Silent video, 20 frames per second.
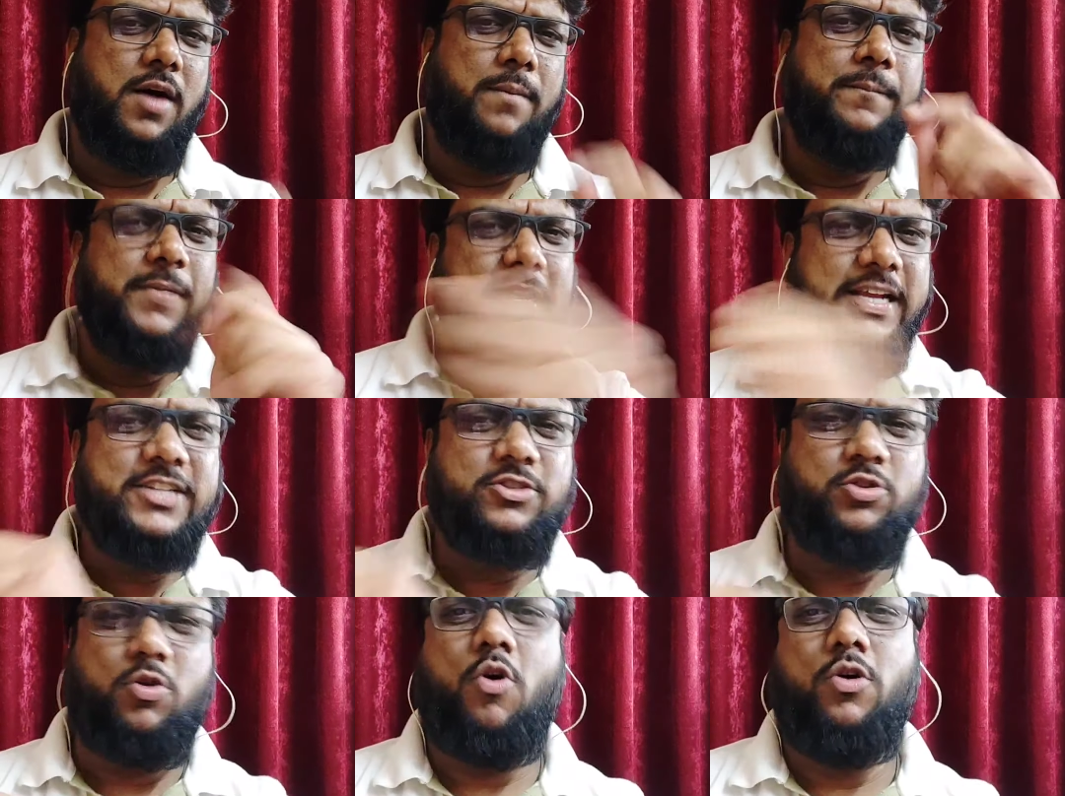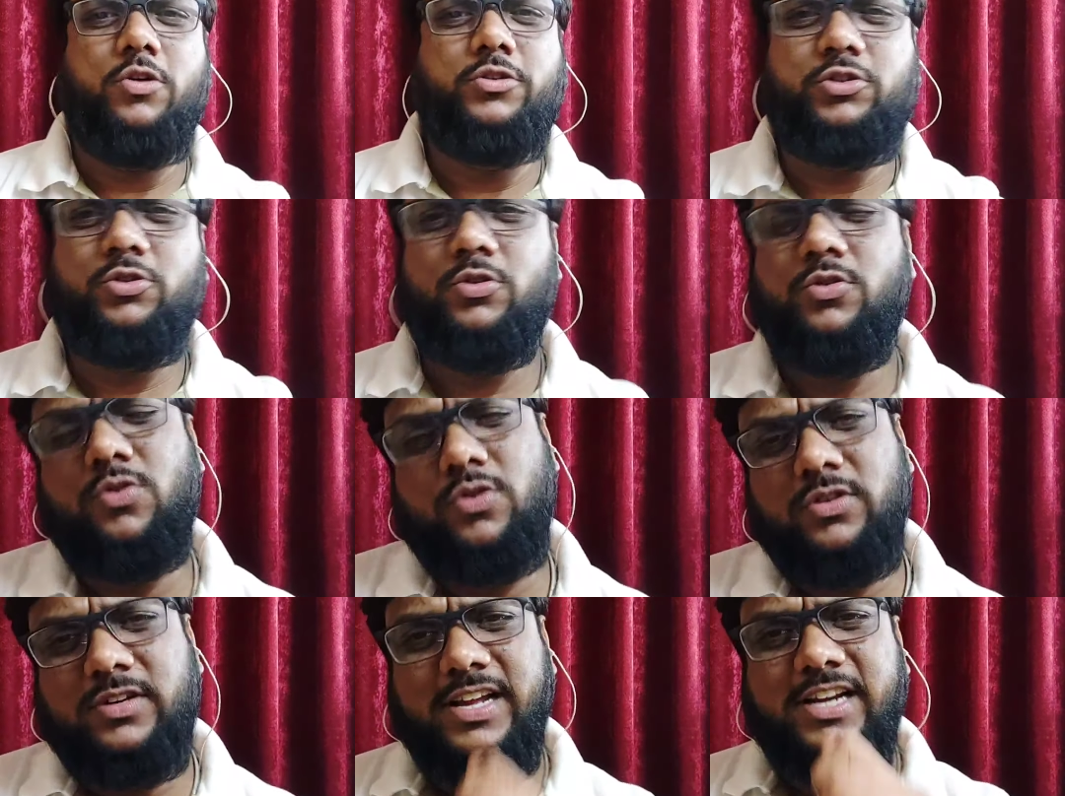Please also
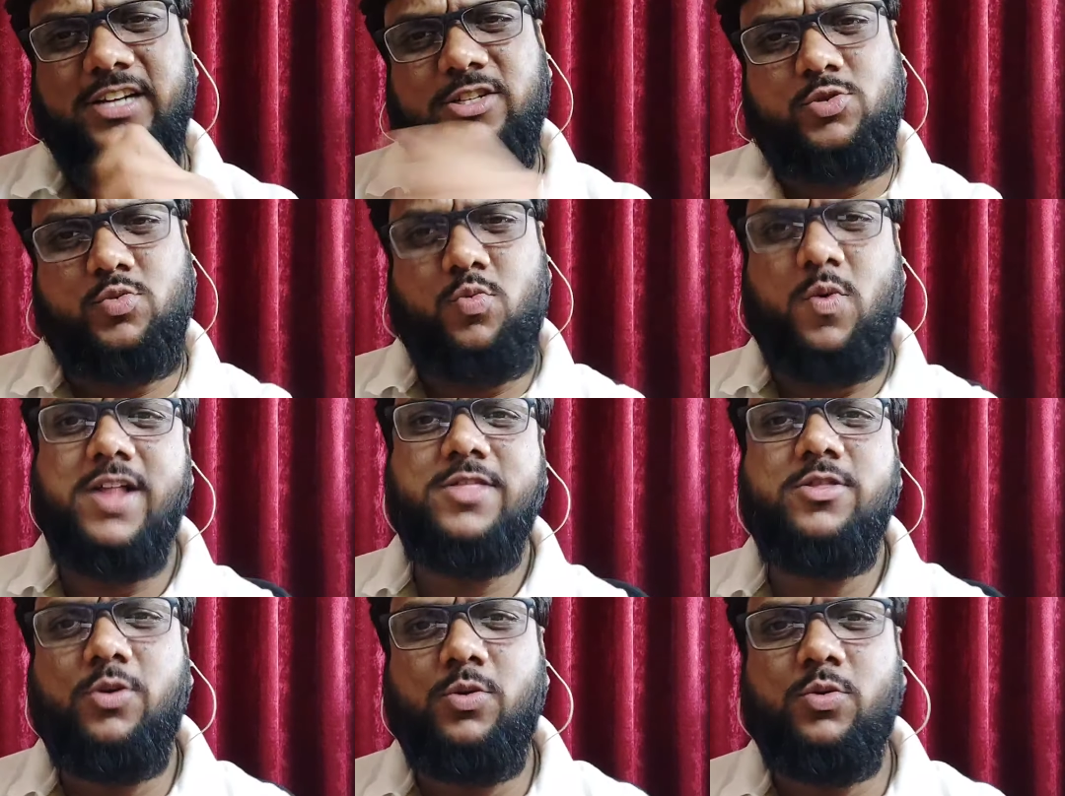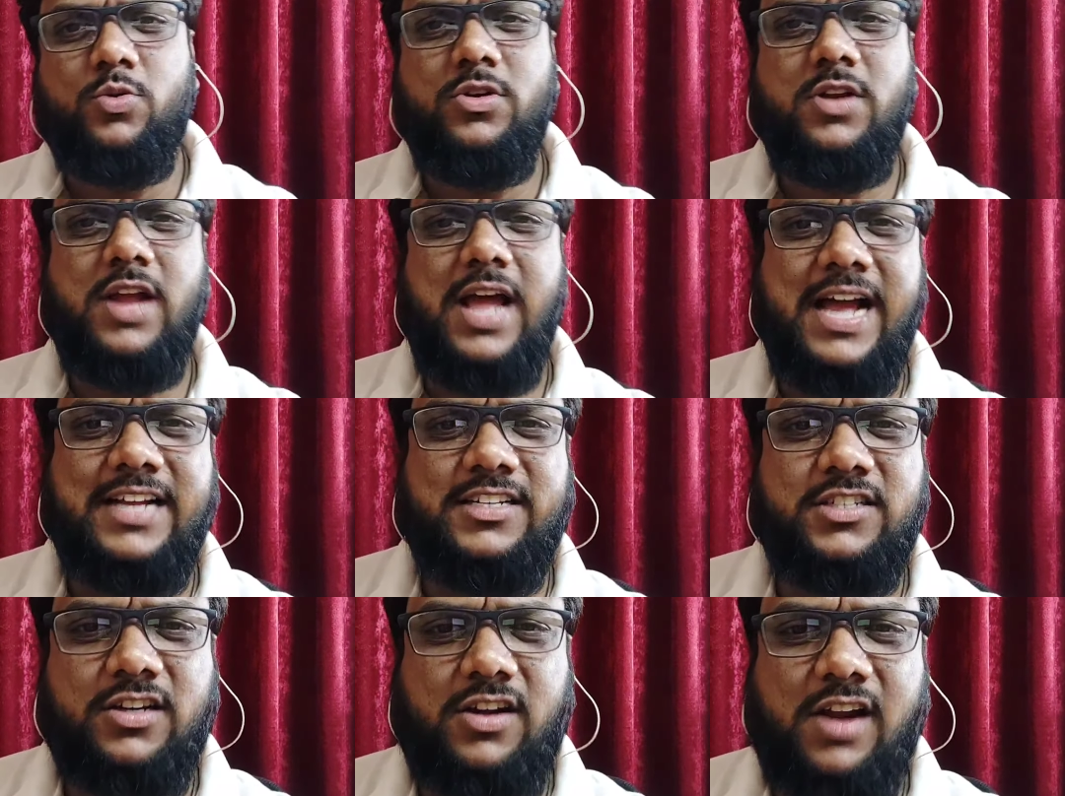note there is one rule
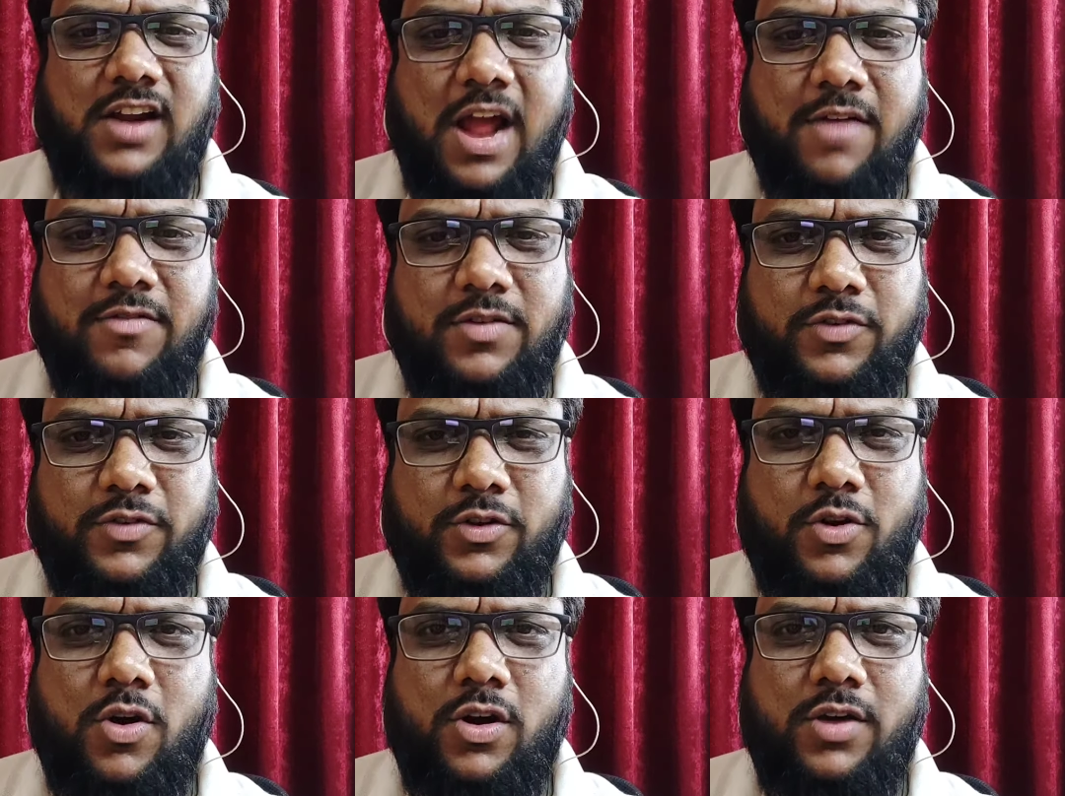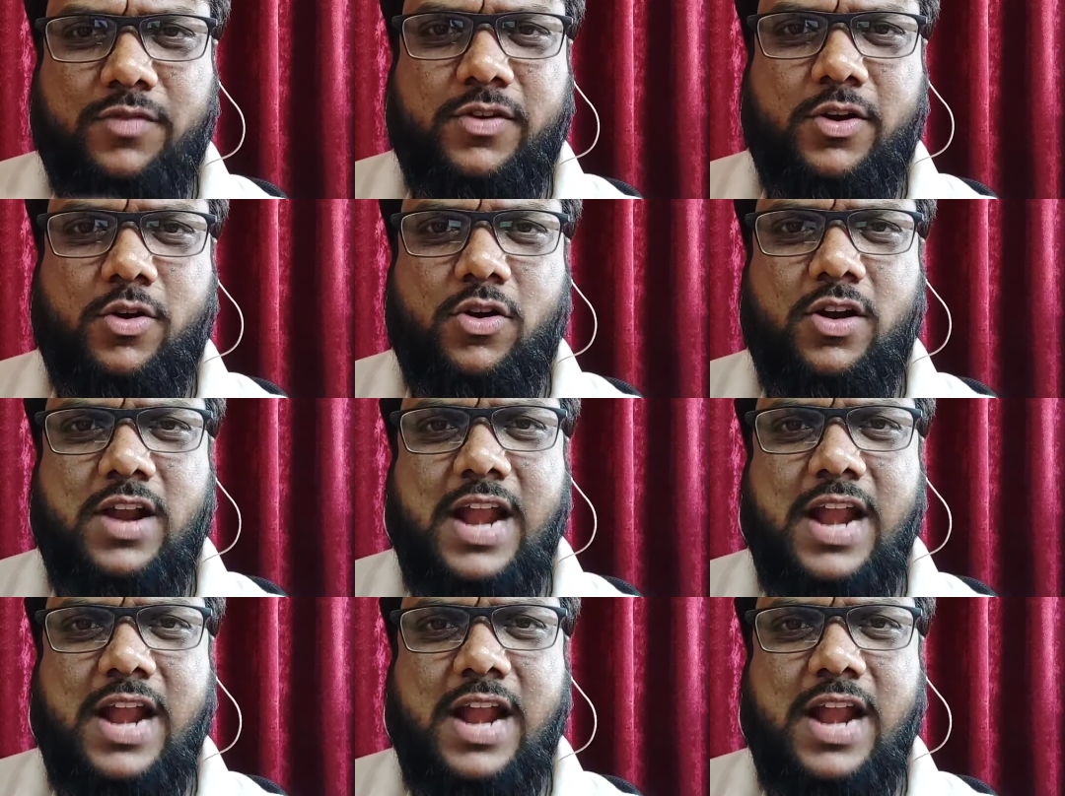as a travel photographer or a